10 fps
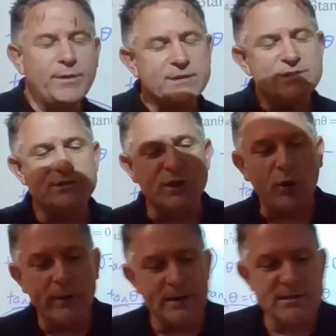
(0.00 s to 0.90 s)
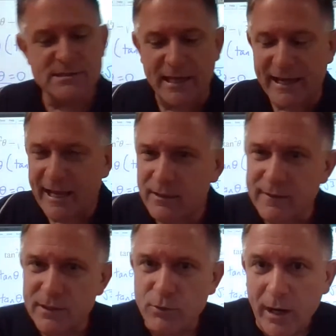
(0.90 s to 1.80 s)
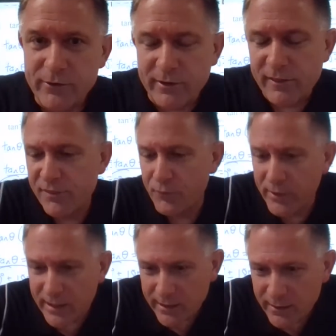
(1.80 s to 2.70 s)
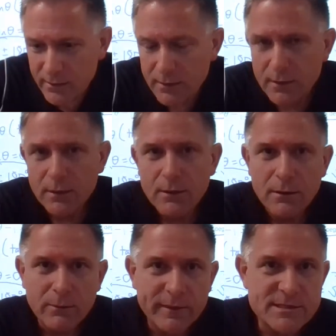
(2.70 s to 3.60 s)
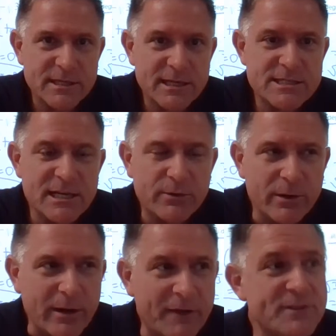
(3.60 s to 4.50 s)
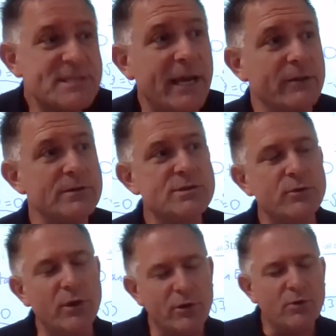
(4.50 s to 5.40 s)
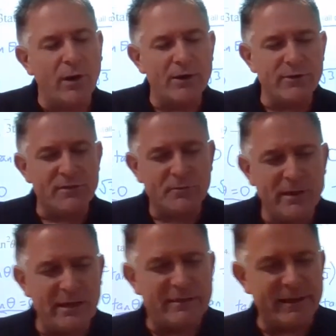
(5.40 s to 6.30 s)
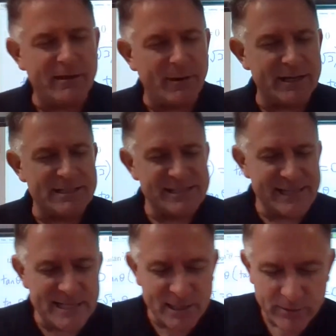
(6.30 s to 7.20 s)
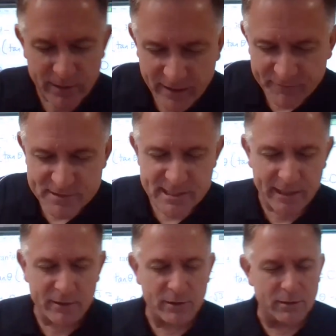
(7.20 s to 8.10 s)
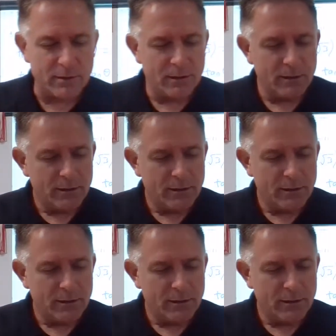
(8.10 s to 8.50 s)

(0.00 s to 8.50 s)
But so is an angle in quadrant 3 with a 60 degree reference angle. So go to quadrant three, think about a 60 degree reference angle.